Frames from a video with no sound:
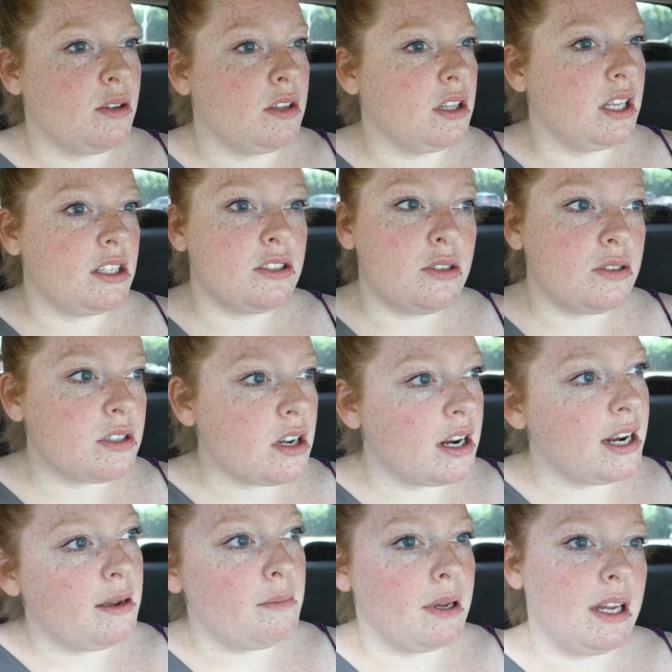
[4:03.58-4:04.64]
they're like, so
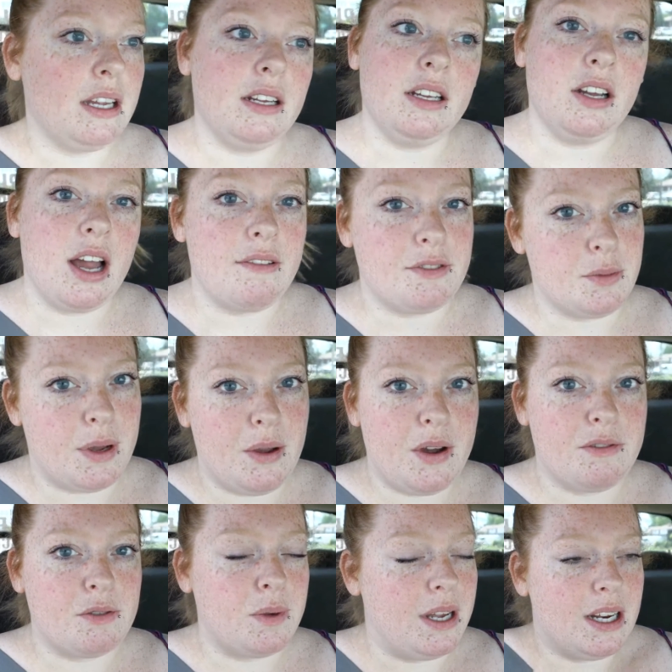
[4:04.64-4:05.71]
sorry, but you have to wait,
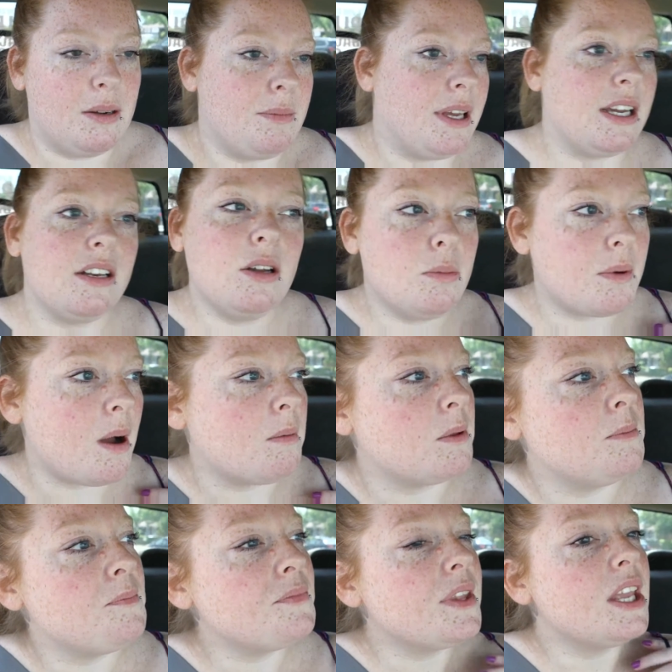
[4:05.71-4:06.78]
and I'm like, no
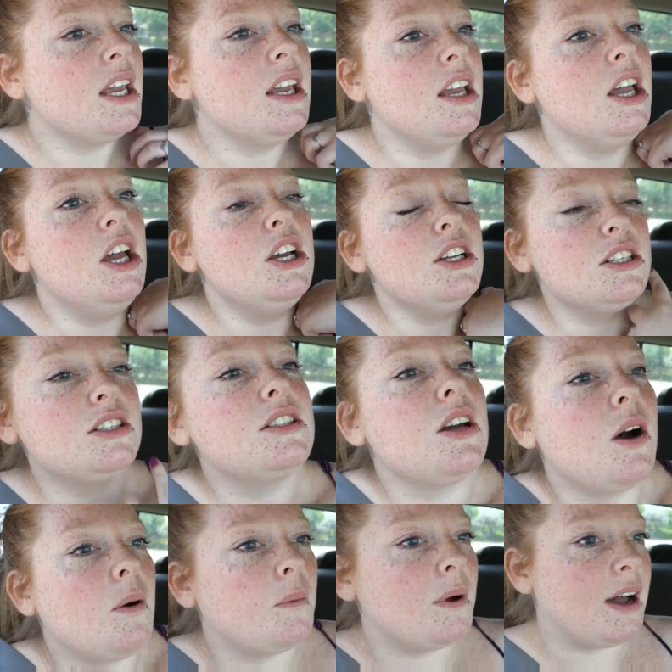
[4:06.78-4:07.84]
problem.
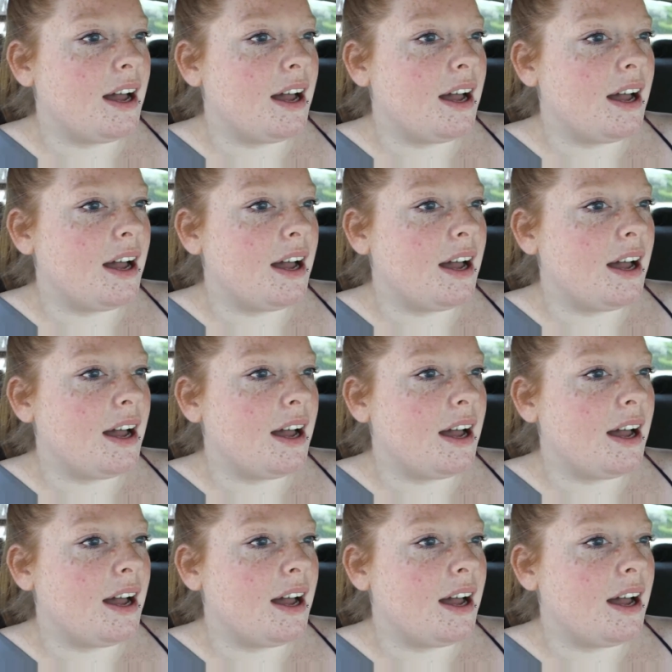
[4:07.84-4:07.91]
So